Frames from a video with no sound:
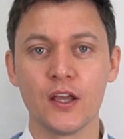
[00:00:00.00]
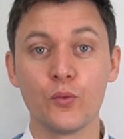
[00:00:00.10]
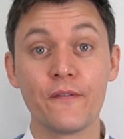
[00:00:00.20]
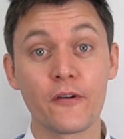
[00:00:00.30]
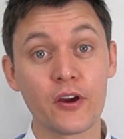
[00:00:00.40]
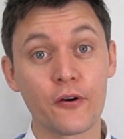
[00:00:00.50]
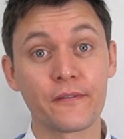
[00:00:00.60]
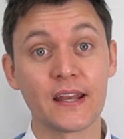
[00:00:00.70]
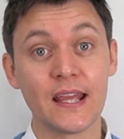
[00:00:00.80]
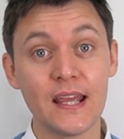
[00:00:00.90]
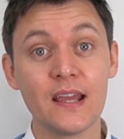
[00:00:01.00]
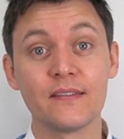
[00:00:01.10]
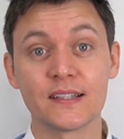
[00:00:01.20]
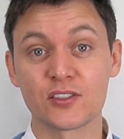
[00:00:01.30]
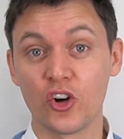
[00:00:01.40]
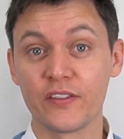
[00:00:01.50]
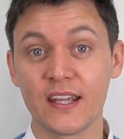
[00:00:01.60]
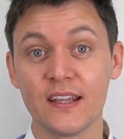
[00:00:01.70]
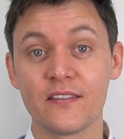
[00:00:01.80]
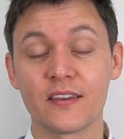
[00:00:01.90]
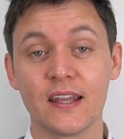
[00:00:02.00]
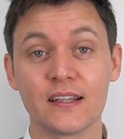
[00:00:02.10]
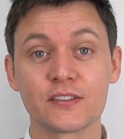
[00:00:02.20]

We very often hear this on the internet.